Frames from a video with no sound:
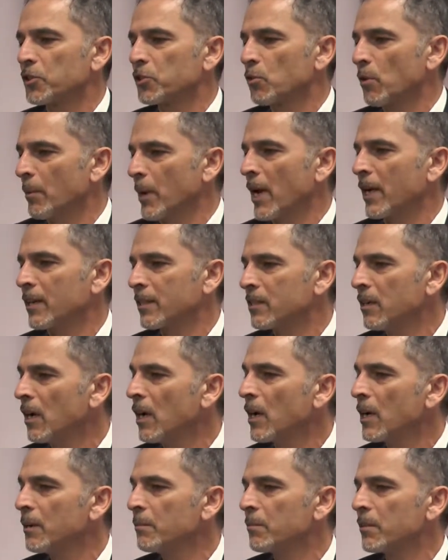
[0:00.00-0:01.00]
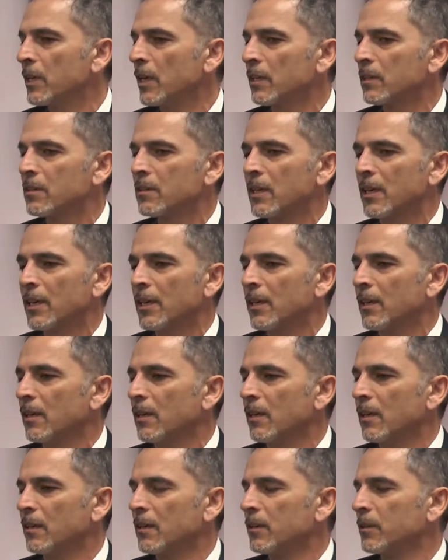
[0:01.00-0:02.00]
traumatic time that
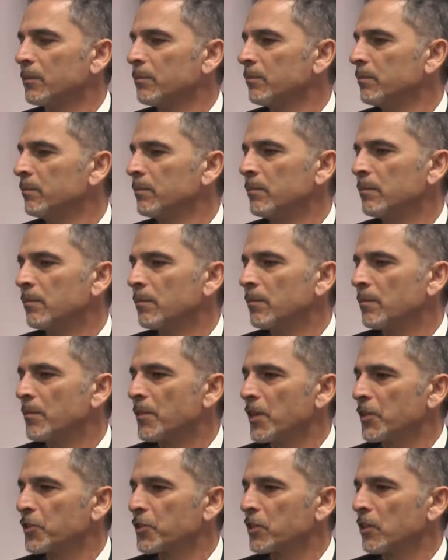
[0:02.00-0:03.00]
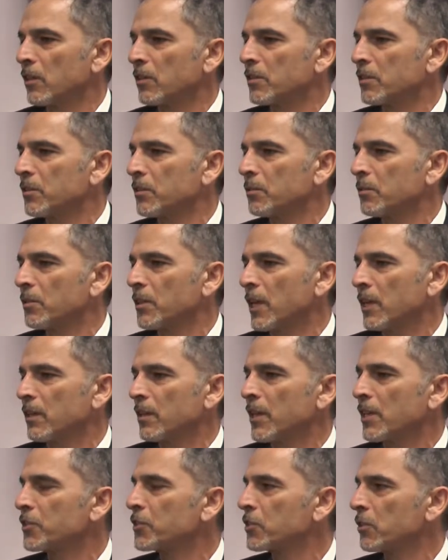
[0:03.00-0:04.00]

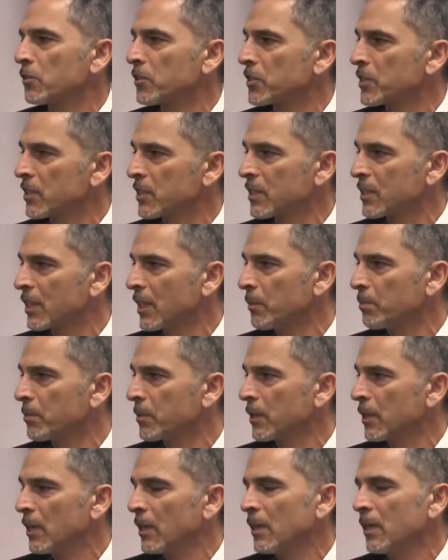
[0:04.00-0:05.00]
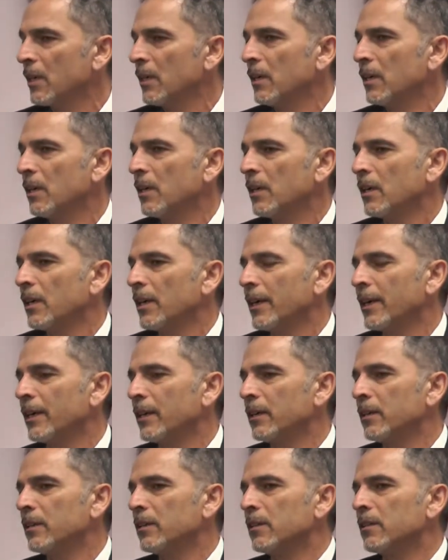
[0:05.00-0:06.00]
that starts to slip.
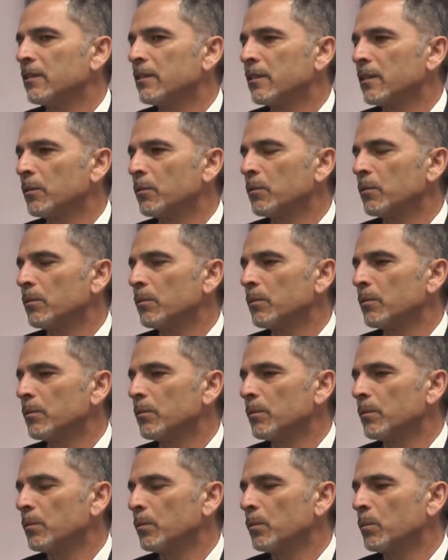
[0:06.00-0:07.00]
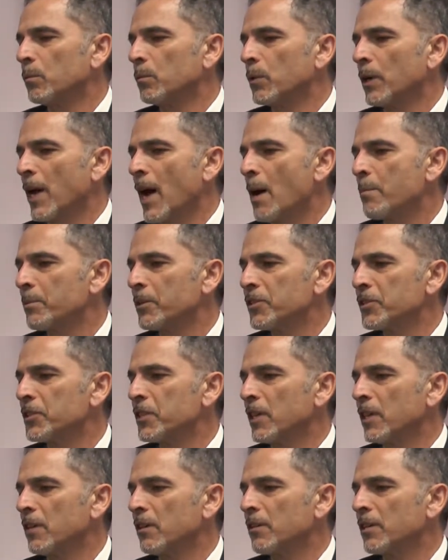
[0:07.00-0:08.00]
And what
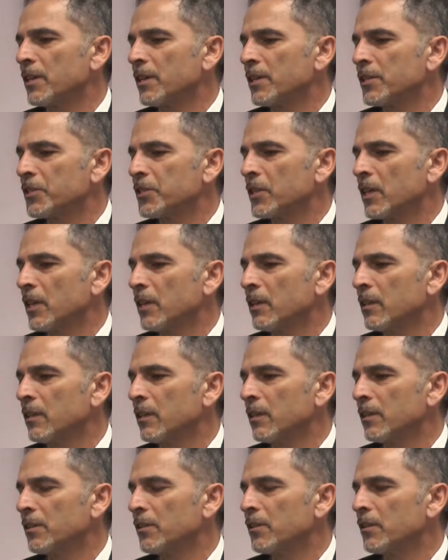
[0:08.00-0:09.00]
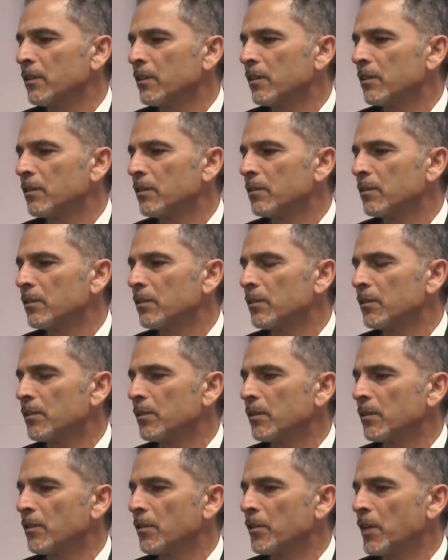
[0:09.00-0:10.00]
happens there is then
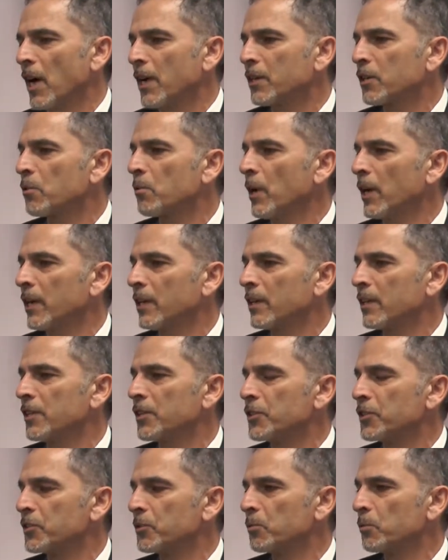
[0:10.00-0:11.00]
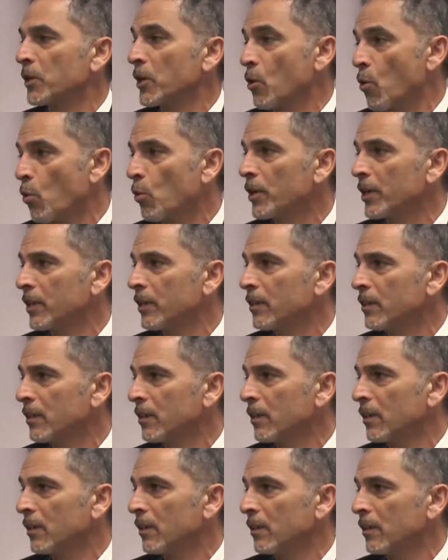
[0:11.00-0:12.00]
that credit is recorded,
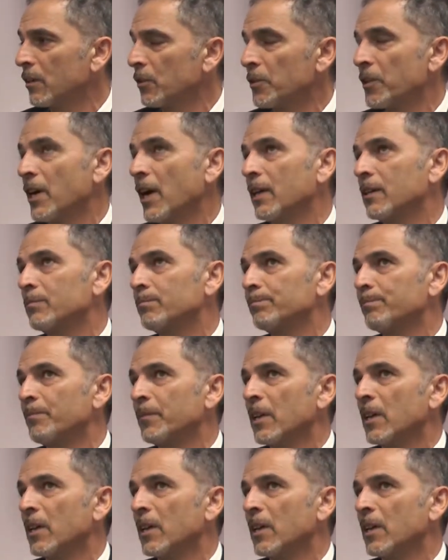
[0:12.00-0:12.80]
or that